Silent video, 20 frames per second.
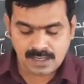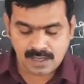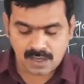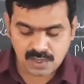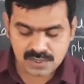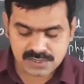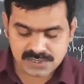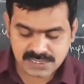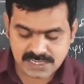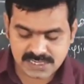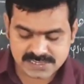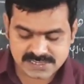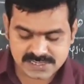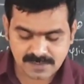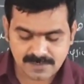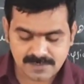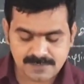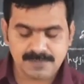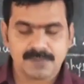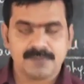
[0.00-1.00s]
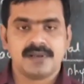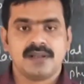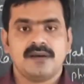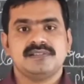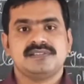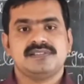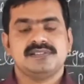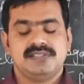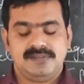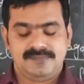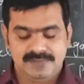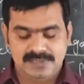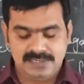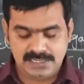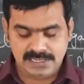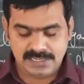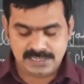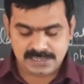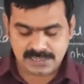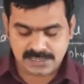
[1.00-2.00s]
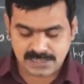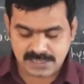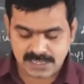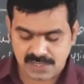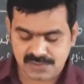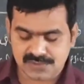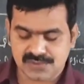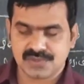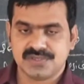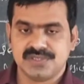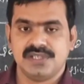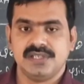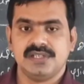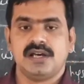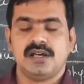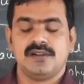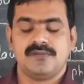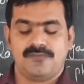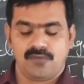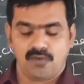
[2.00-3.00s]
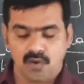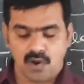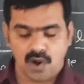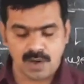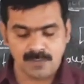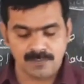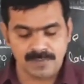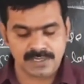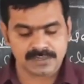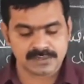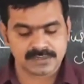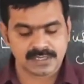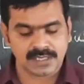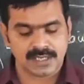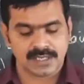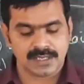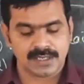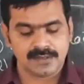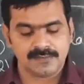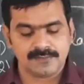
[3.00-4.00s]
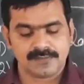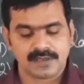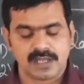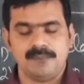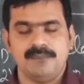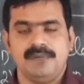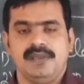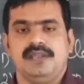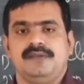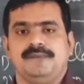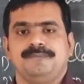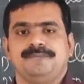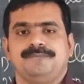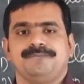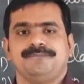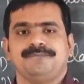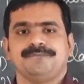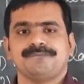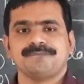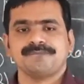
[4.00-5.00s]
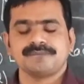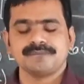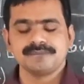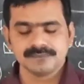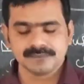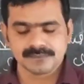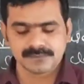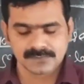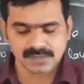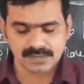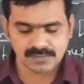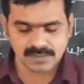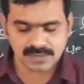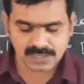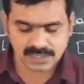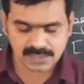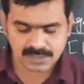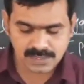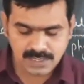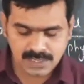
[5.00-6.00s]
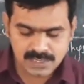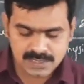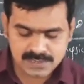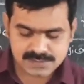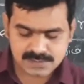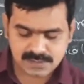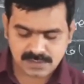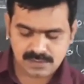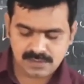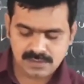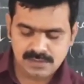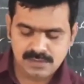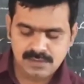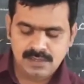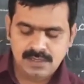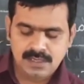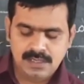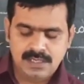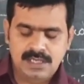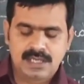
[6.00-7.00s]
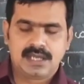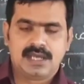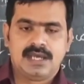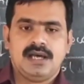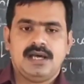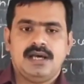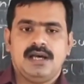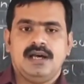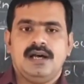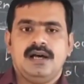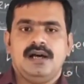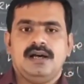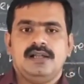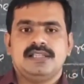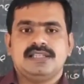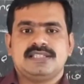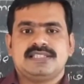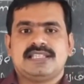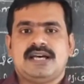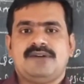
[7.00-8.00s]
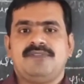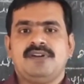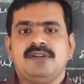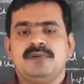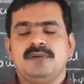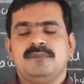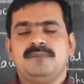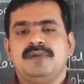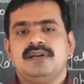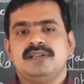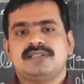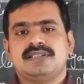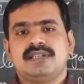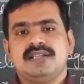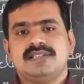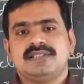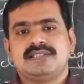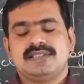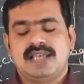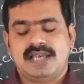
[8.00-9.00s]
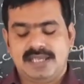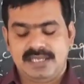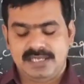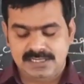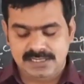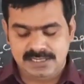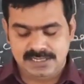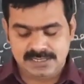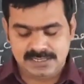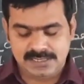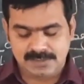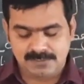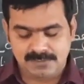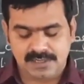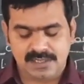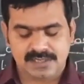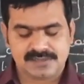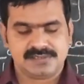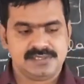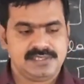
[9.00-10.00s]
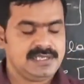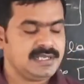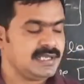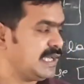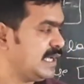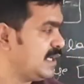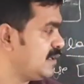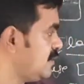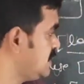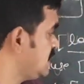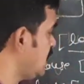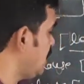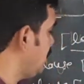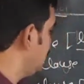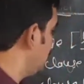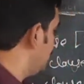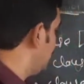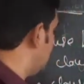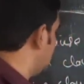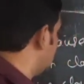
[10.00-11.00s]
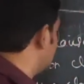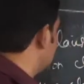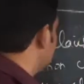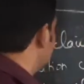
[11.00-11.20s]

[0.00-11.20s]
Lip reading: articles of memorandum of association willingly associate or forming the company. Okay, so the 7 members are signed in memorandum of association. It requires 7 members.